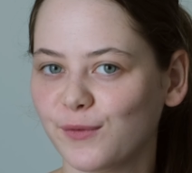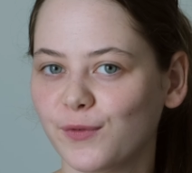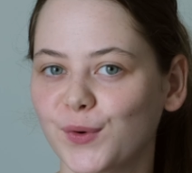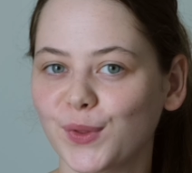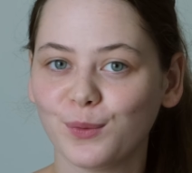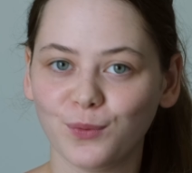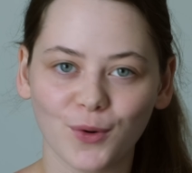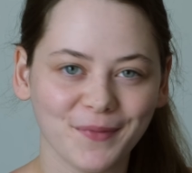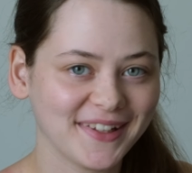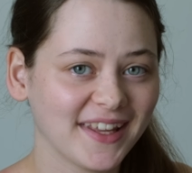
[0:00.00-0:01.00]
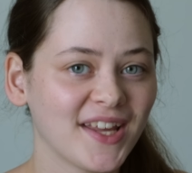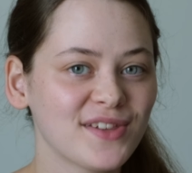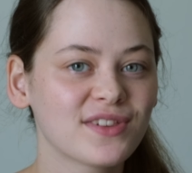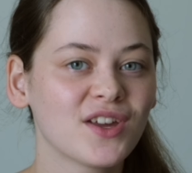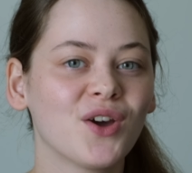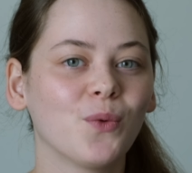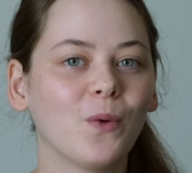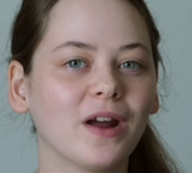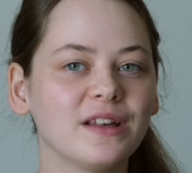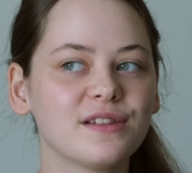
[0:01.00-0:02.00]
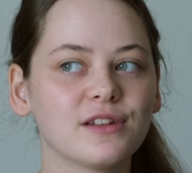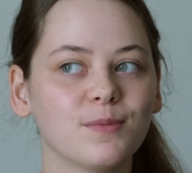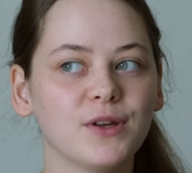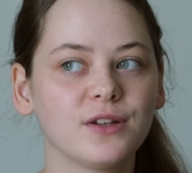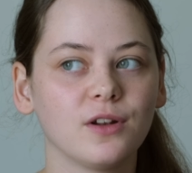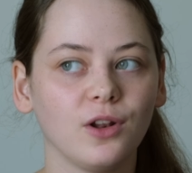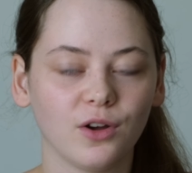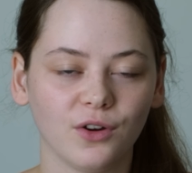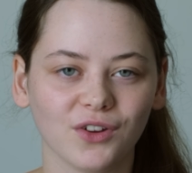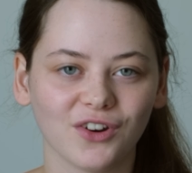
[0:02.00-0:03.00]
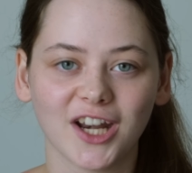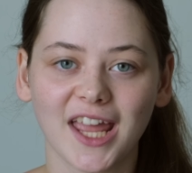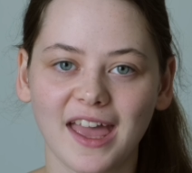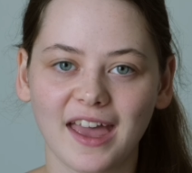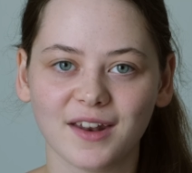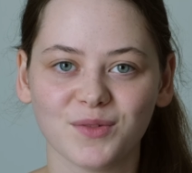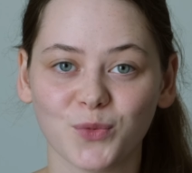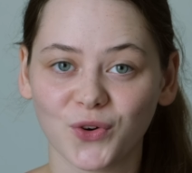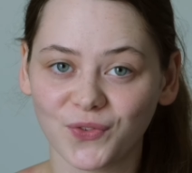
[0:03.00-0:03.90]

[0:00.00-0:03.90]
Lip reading: for the warmer days. One is a bit longer and more